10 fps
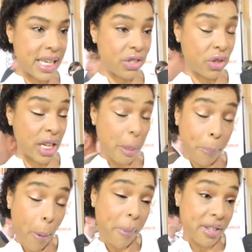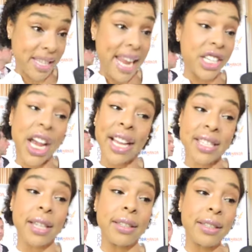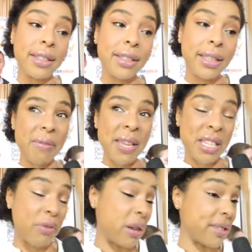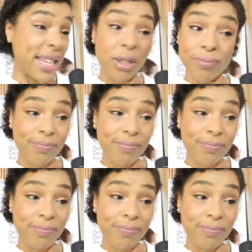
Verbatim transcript: see, he's a proper stage actor. He's the real deal.